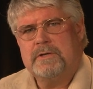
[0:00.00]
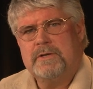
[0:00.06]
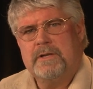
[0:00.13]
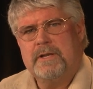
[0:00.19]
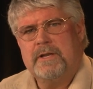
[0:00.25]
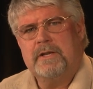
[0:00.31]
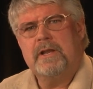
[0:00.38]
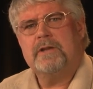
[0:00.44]

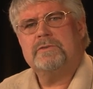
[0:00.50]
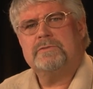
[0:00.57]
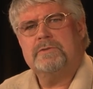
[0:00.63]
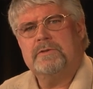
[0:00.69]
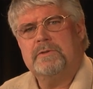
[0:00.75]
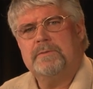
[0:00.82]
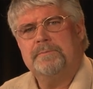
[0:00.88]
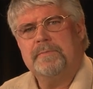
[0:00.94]
or an
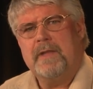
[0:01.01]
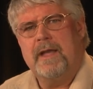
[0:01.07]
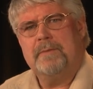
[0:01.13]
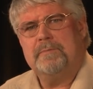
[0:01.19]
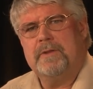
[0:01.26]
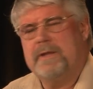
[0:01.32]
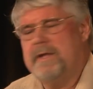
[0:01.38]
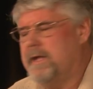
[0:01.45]
industrial
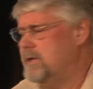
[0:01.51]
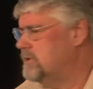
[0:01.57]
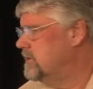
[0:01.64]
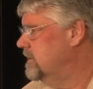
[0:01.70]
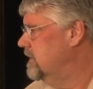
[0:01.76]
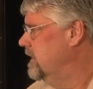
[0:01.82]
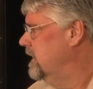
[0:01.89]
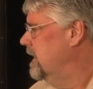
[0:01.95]

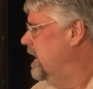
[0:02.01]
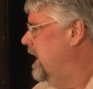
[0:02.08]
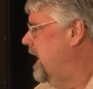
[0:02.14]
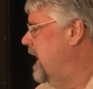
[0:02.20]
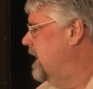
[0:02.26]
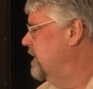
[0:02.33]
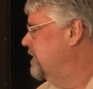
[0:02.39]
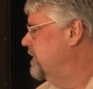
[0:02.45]
application
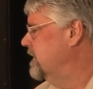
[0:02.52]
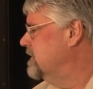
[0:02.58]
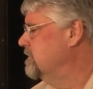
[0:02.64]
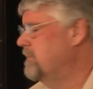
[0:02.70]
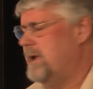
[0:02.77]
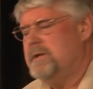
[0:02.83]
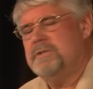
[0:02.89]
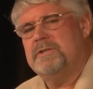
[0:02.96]
and if
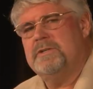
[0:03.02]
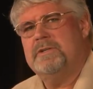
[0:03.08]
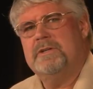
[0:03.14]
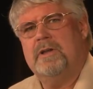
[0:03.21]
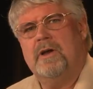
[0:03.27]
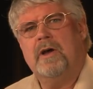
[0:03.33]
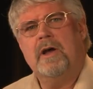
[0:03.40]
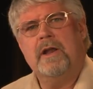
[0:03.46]
it's
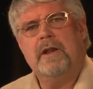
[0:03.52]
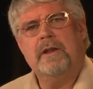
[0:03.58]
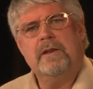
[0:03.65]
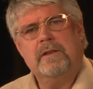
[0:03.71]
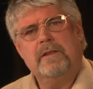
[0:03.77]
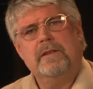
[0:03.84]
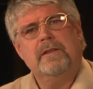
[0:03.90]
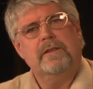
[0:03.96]
mentioned on